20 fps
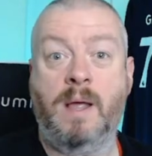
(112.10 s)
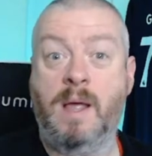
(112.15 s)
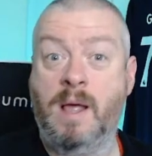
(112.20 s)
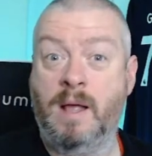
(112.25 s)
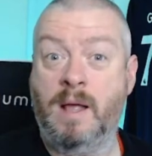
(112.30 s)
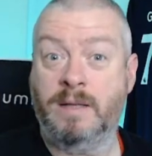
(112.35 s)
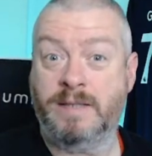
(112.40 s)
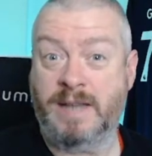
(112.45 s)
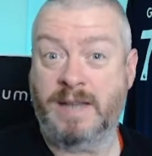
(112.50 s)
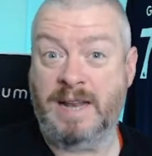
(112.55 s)

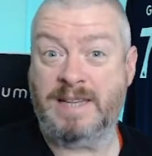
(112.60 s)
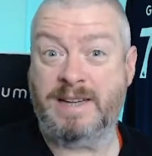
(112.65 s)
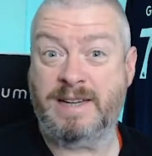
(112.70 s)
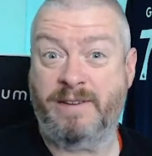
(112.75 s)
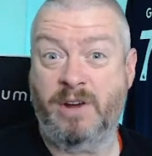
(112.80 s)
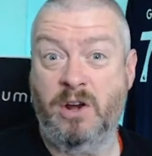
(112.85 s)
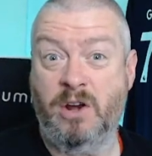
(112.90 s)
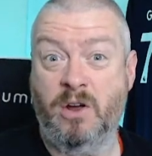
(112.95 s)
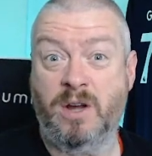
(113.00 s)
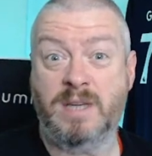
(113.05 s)
So let's have a
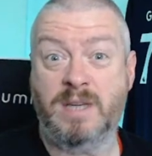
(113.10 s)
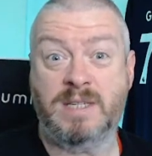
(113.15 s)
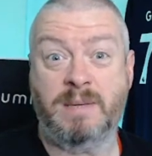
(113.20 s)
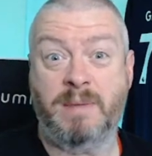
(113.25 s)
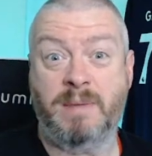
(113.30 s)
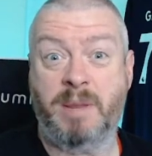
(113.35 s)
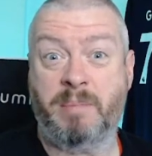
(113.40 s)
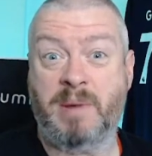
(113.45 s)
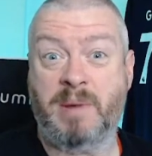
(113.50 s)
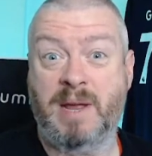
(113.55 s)
look at some of
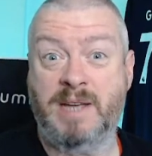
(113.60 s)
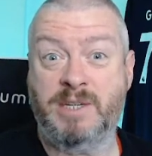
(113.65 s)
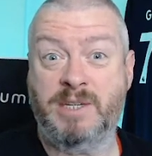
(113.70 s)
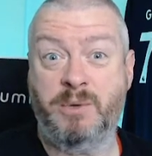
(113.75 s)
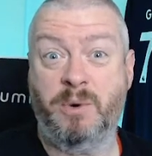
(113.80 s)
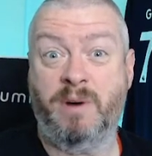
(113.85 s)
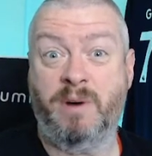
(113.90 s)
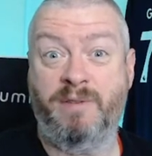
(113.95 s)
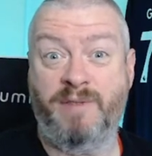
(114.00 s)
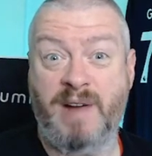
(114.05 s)
the players who
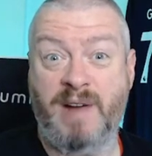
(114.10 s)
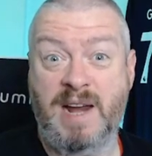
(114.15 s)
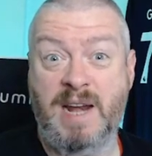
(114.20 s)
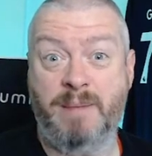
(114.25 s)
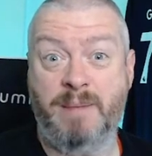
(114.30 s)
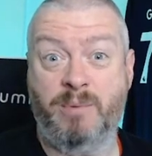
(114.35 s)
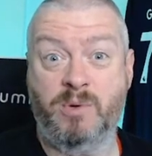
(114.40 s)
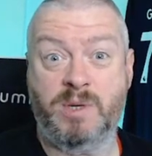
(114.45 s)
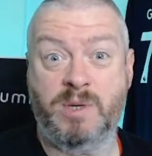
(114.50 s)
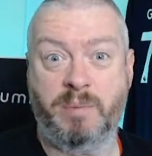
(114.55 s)
are
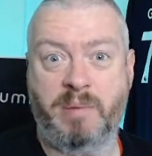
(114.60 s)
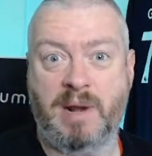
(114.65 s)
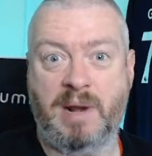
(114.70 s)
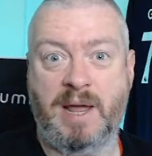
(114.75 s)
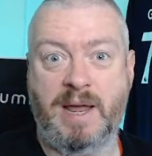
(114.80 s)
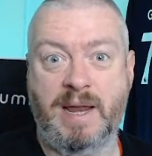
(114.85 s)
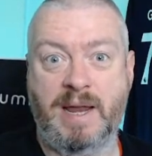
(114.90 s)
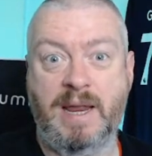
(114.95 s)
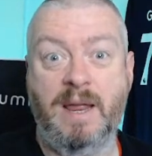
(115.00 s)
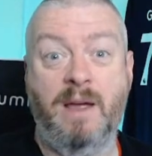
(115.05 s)
available to
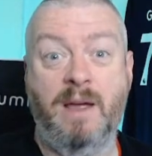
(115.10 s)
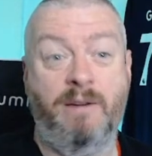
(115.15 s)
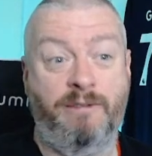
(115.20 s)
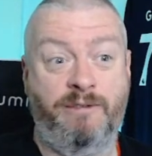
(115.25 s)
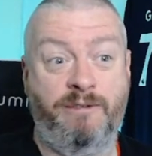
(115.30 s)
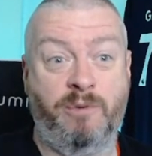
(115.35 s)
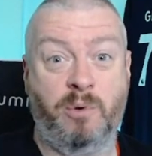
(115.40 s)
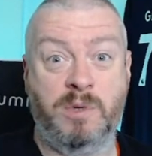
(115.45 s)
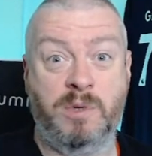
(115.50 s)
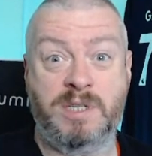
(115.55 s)
play
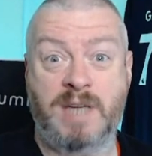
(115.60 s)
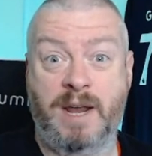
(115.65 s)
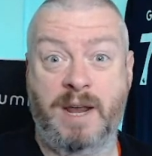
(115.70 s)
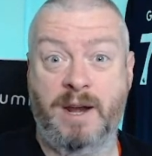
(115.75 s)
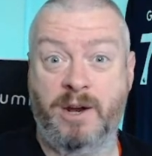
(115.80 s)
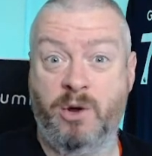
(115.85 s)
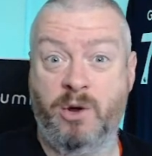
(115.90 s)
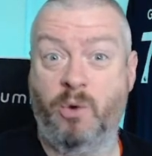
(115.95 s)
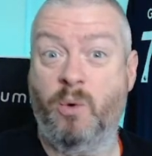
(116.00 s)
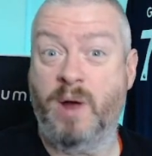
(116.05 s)
for
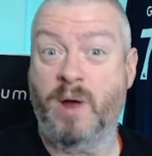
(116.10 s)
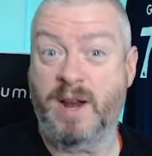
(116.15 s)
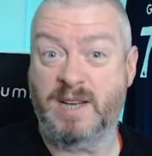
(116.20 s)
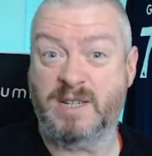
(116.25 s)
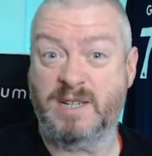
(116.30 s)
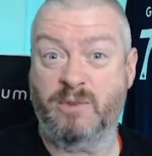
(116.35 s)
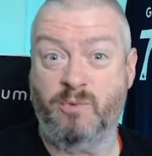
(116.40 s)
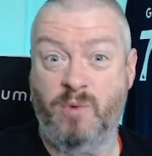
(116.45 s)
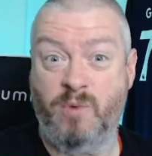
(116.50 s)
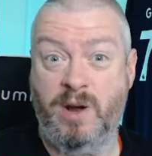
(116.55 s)
Senegal, and it's
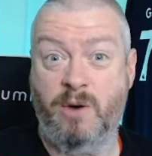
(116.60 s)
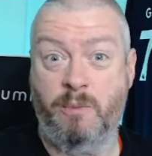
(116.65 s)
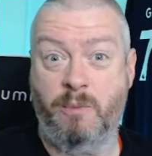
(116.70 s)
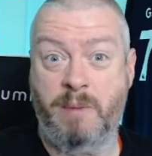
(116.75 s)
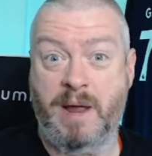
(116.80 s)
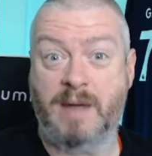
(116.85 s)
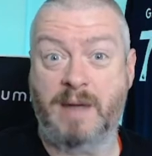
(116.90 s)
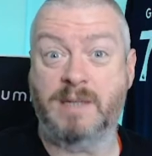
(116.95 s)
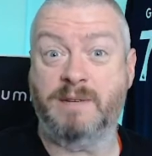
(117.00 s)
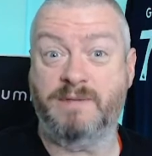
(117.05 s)
a real
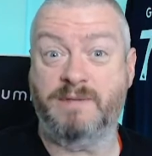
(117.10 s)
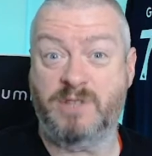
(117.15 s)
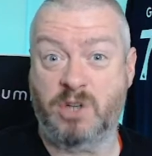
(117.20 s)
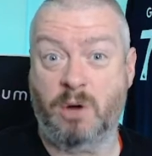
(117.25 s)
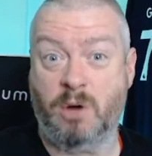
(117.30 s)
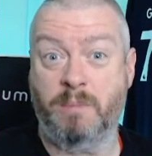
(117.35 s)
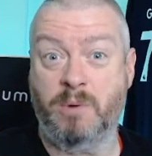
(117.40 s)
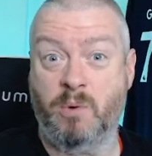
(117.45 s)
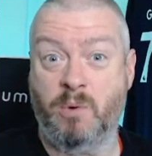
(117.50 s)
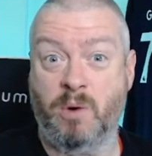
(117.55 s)
mix of
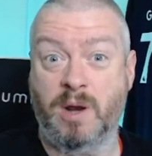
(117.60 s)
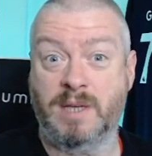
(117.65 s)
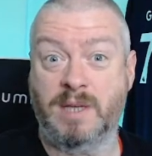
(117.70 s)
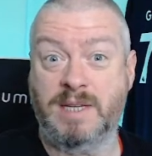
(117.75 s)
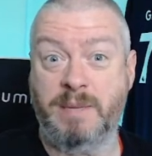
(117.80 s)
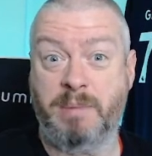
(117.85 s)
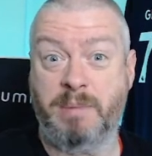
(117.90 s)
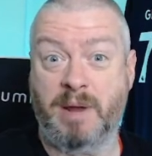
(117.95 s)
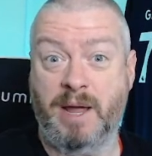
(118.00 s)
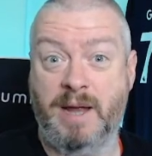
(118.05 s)
top quality
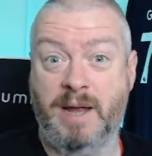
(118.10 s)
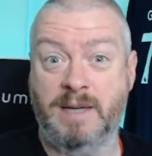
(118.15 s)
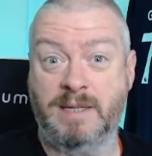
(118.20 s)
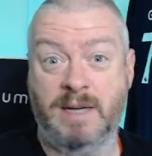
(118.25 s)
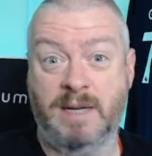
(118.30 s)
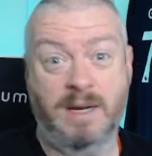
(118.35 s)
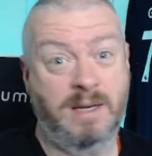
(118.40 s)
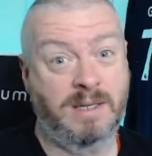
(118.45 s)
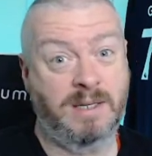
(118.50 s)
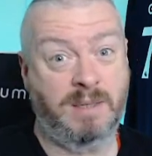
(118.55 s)
players,
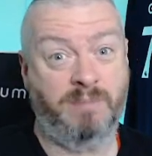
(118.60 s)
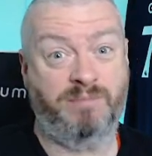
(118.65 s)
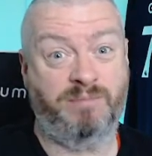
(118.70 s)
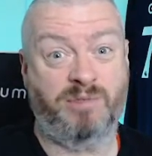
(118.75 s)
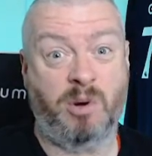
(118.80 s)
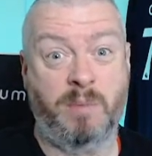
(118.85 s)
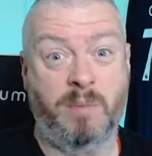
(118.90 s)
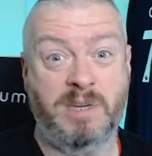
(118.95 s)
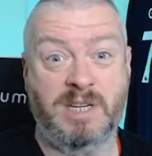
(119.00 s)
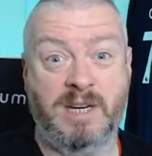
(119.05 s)
some
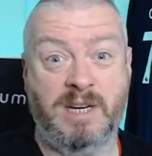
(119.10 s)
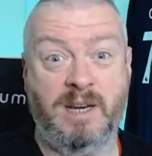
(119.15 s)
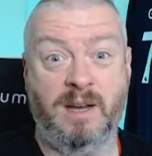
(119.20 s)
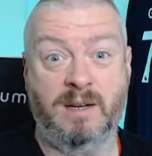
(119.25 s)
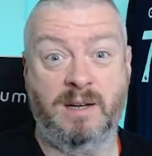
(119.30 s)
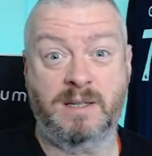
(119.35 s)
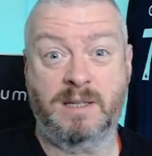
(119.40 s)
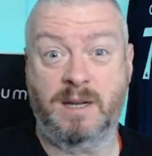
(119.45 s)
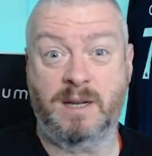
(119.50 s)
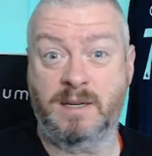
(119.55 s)
promising
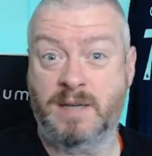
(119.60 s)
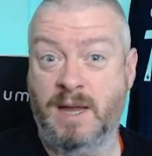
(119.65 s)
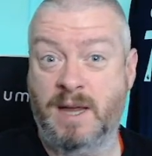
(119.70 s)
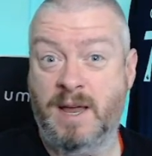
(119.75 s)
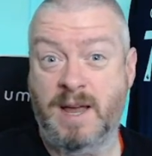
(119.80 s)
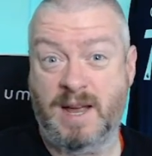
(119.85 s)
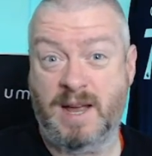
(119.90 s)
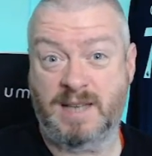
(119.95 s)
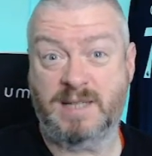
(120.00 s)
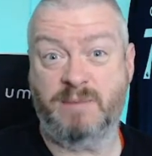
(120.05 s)
youngsters,
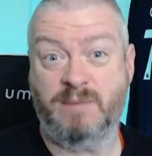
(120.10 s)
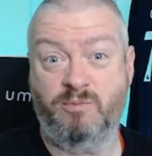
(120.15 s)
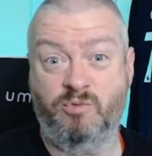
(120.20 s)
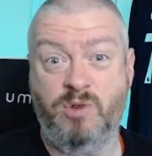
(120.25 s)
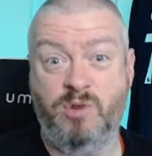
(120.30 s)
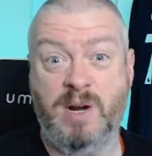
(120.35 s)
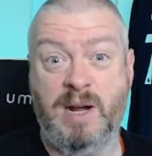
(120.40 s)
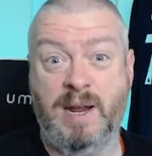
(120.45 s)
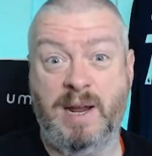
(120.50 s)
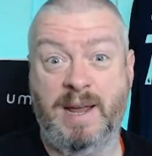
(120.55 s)
and some
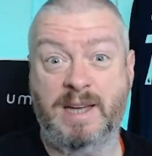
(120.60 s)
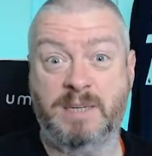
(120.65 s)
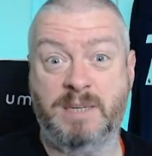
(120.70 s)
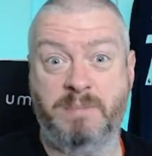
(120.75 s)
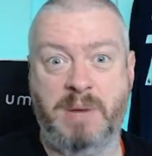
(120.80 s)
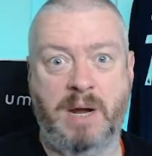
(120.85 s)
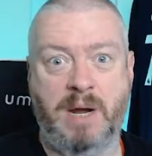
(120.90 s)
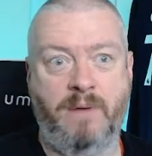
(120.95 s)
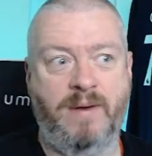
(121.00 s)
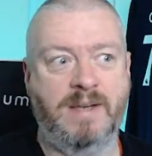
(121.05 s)
really
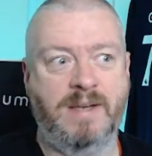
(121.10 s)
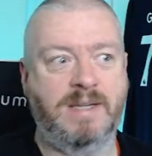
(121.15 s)
experienced